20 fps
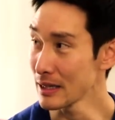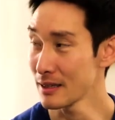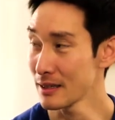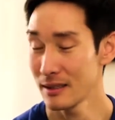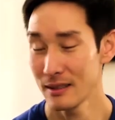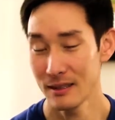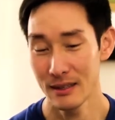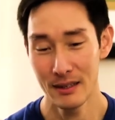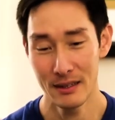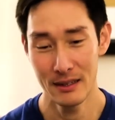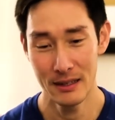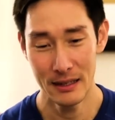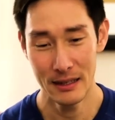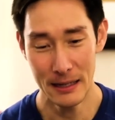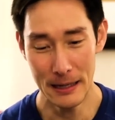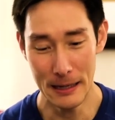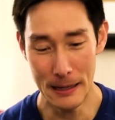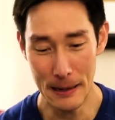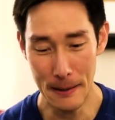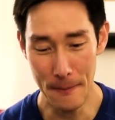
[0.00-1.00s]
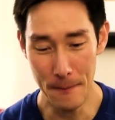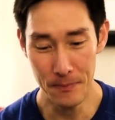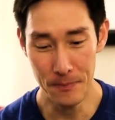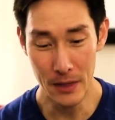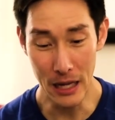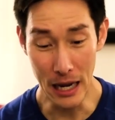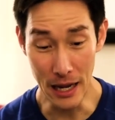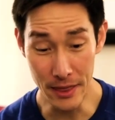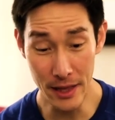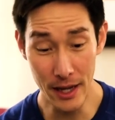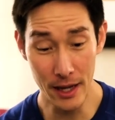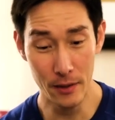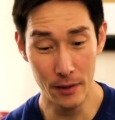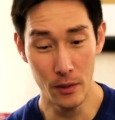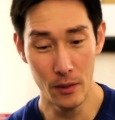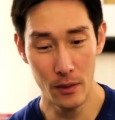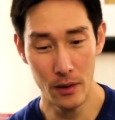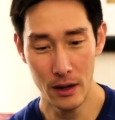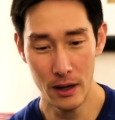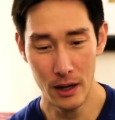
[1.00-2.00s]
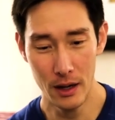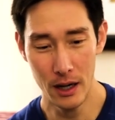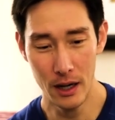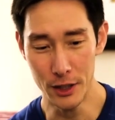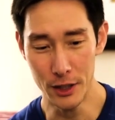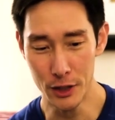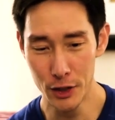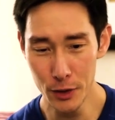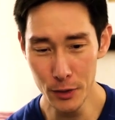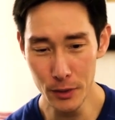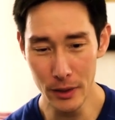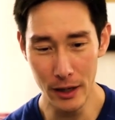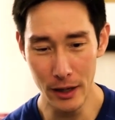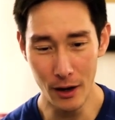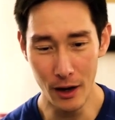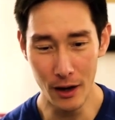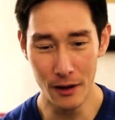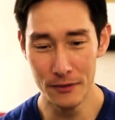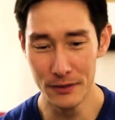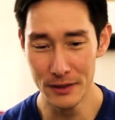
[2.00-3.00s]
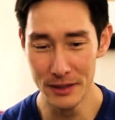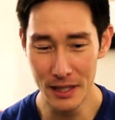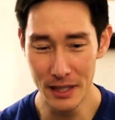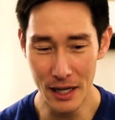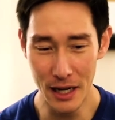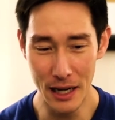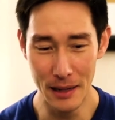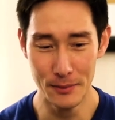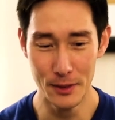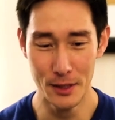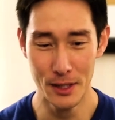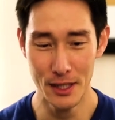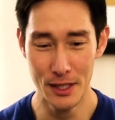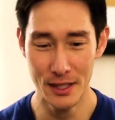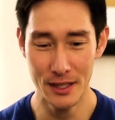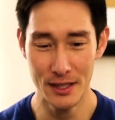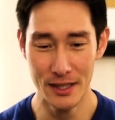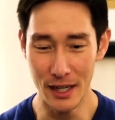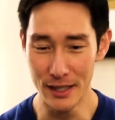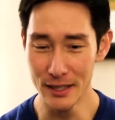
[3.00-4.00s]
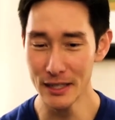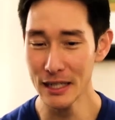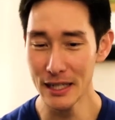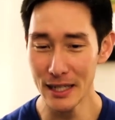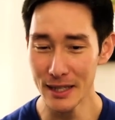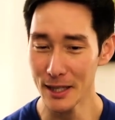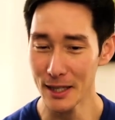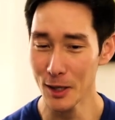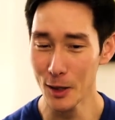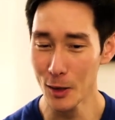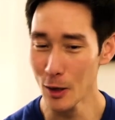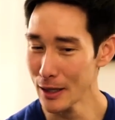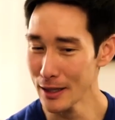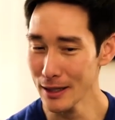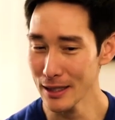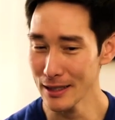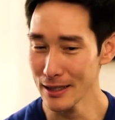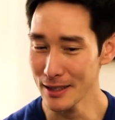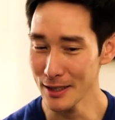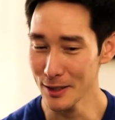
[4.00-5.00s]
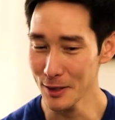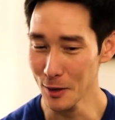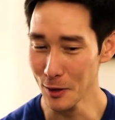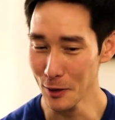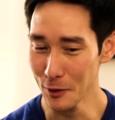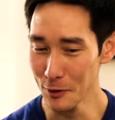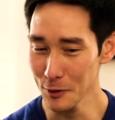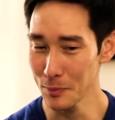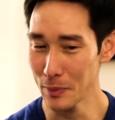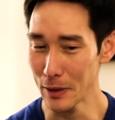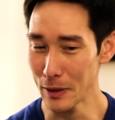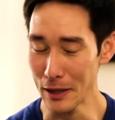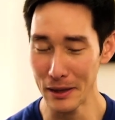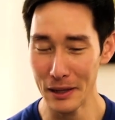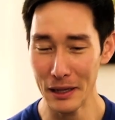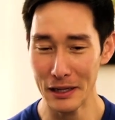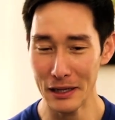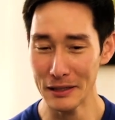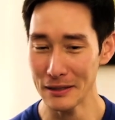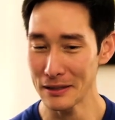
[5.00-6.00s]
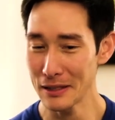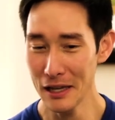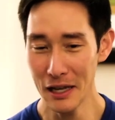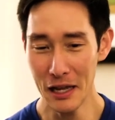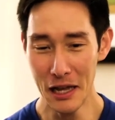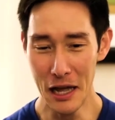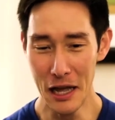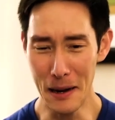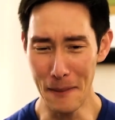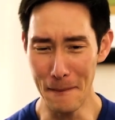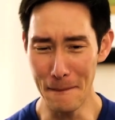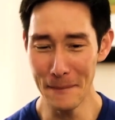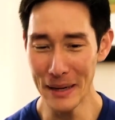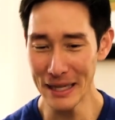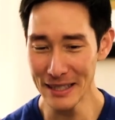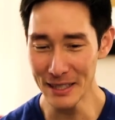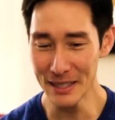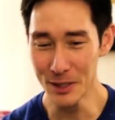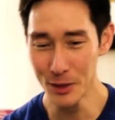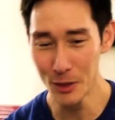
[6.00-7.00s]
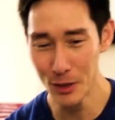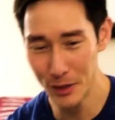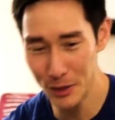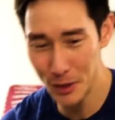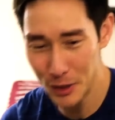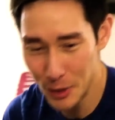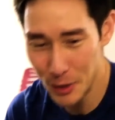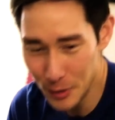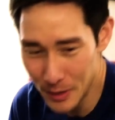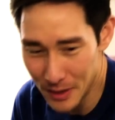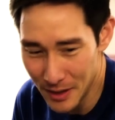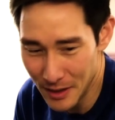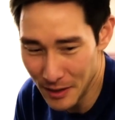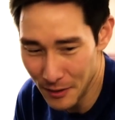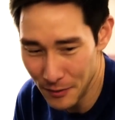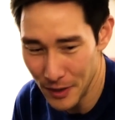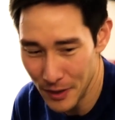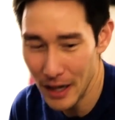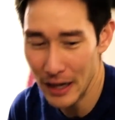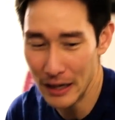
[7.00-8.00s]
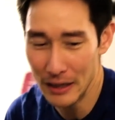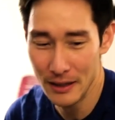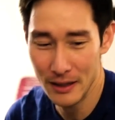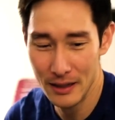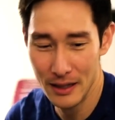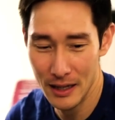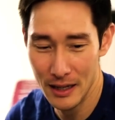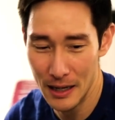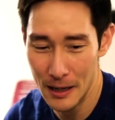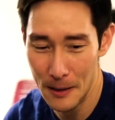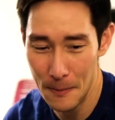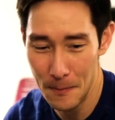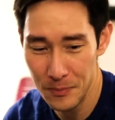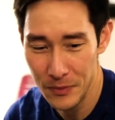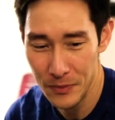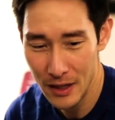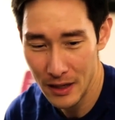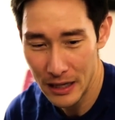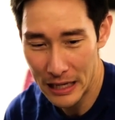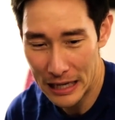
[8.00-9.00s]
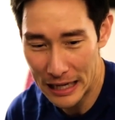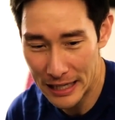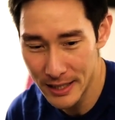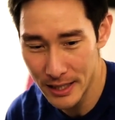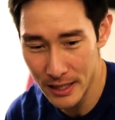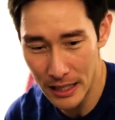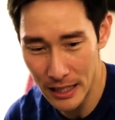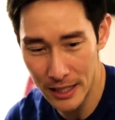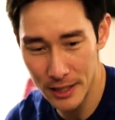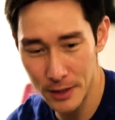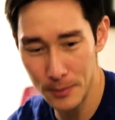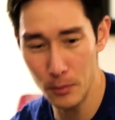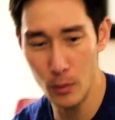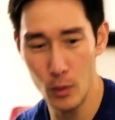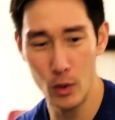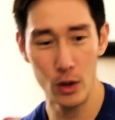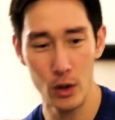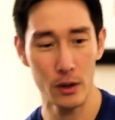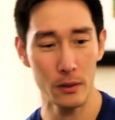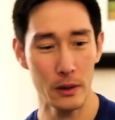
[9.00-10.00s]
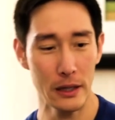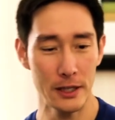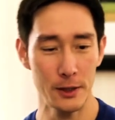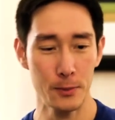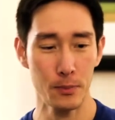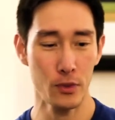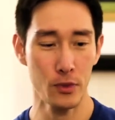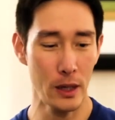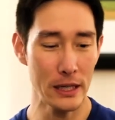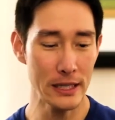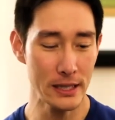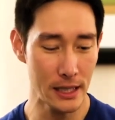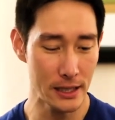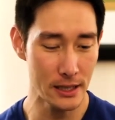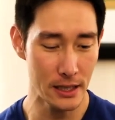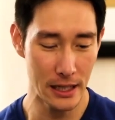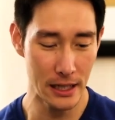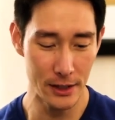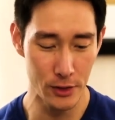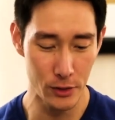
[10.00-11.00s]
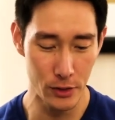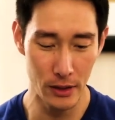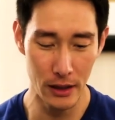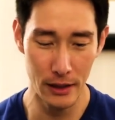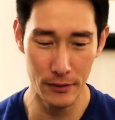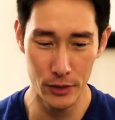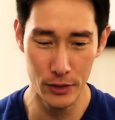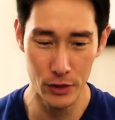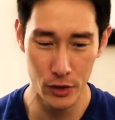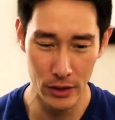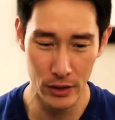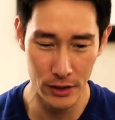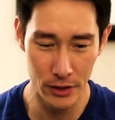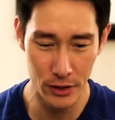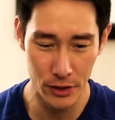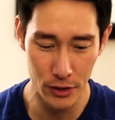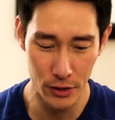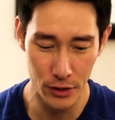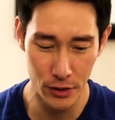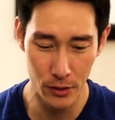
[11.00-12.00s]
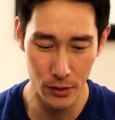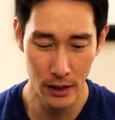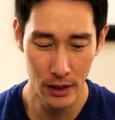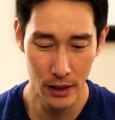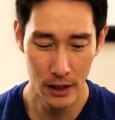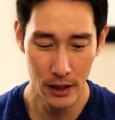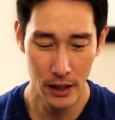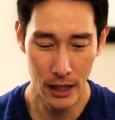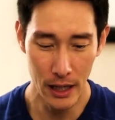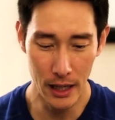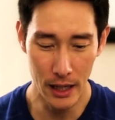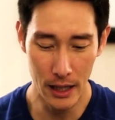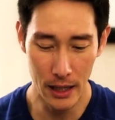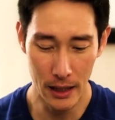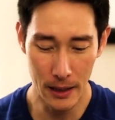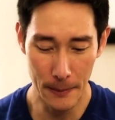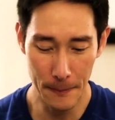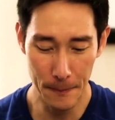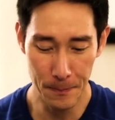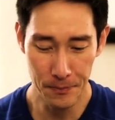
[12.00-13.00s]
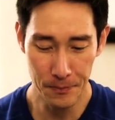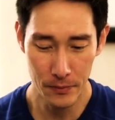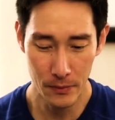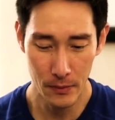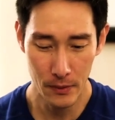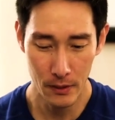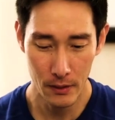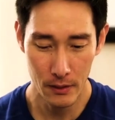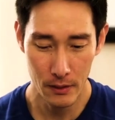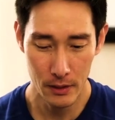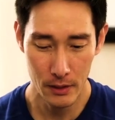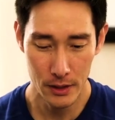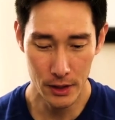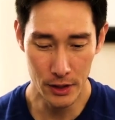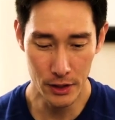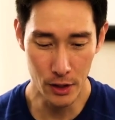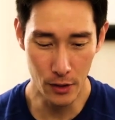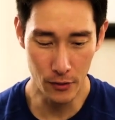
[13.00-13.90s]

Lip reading: Yeah. And then a shoe that oftentimes doesn't get the credit it deserves, but I think is an amazing trail shoe, is a Divide. It's priced as an entry-level trail shoe, just over